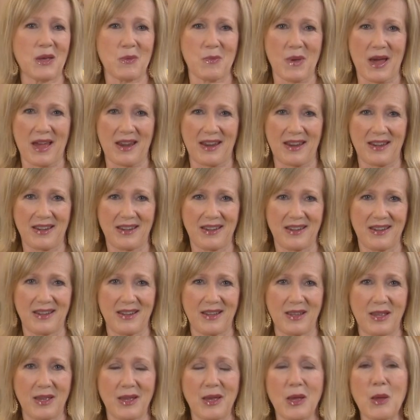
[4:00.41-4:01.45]
about it.
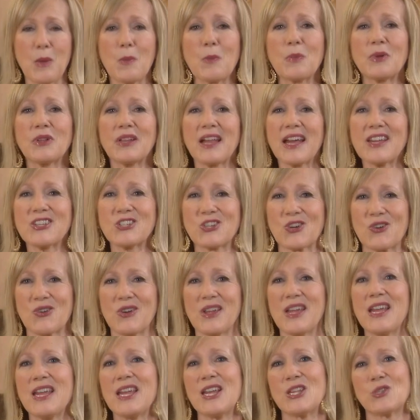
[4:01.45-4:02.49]
Pleasure
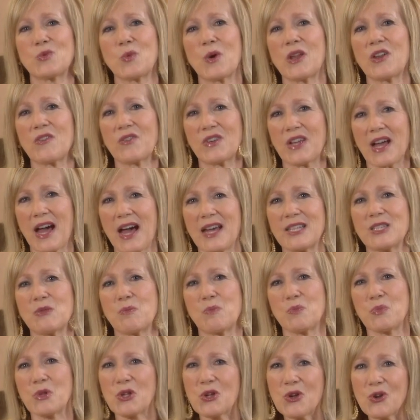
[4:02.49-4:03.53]
is one of God's
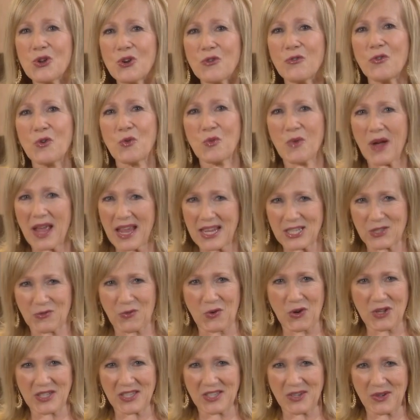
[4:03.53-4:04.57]
beautiful ways
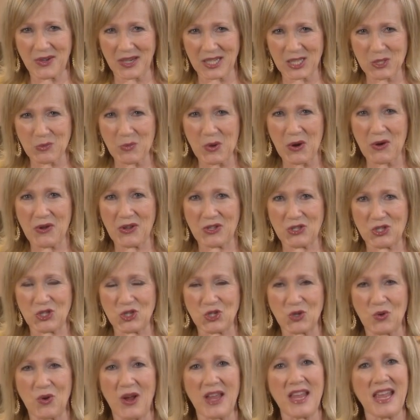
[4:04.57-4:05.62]
for us to experience
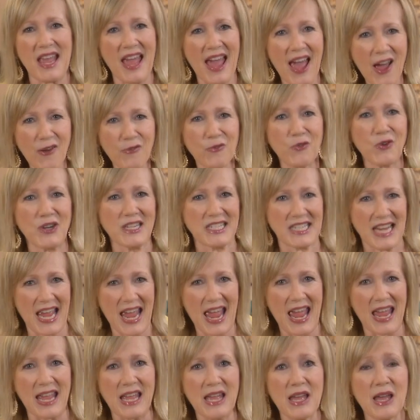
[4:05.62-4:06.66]
joy every
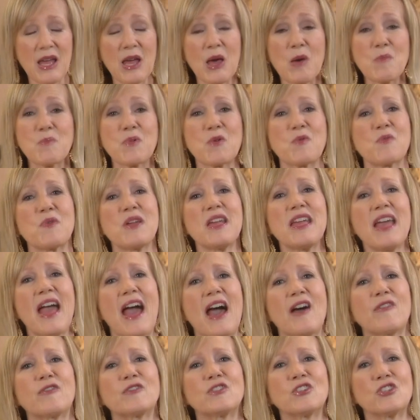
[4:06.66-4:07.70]
day, but we
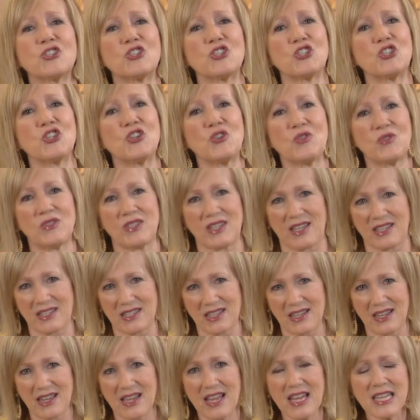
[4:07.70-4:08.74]
have to choose it,
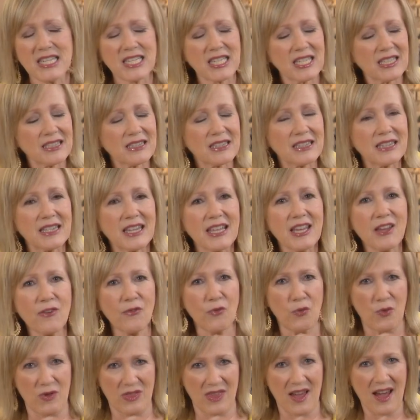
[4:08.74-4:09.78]
to live
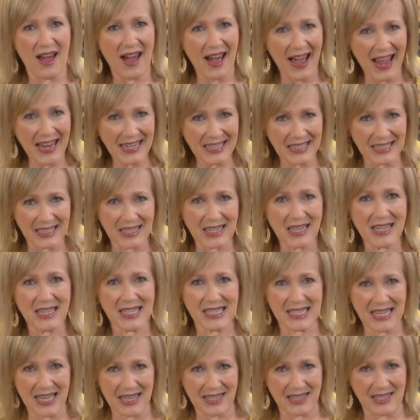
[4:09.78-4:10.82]
with heightened
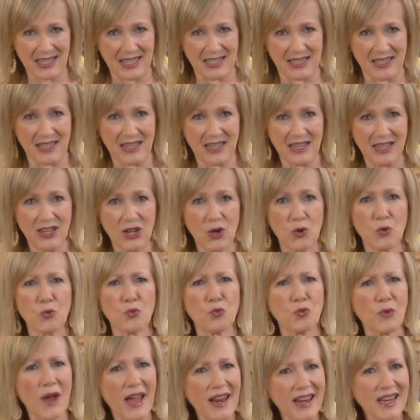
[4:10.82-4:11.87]
senses,
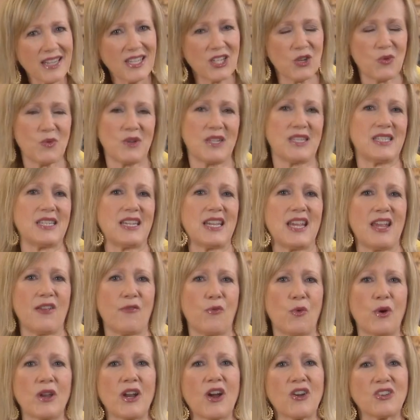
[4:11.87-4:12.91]
ready to receive
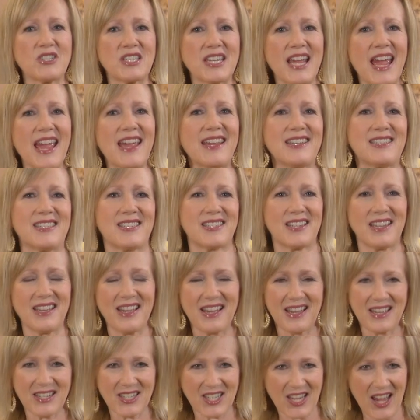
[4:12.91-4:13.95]
what our taste,
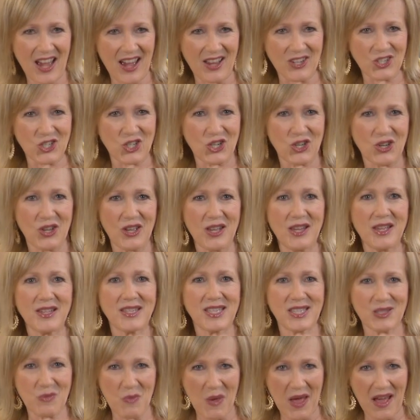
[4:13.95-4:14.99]
touch,
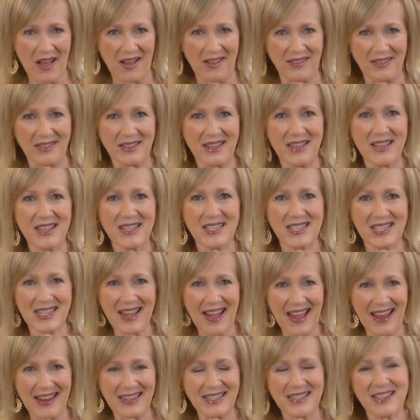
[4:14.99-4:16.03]
smell,
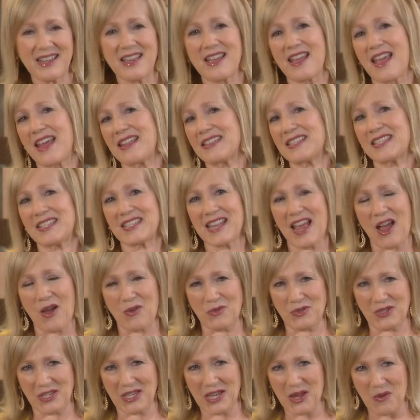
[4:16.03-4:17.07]
sight, and
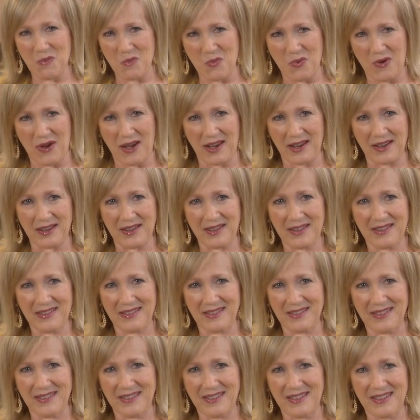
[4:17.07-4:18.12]
sound can bring.
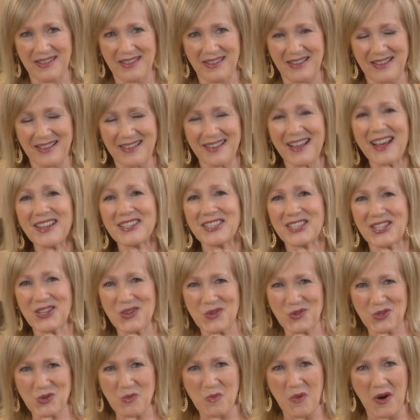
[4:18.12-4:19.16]
I'll see
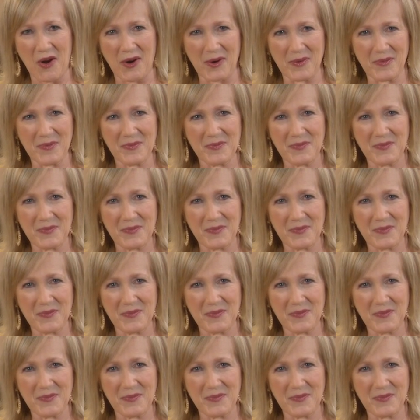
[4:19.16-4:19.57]
you tomorrow.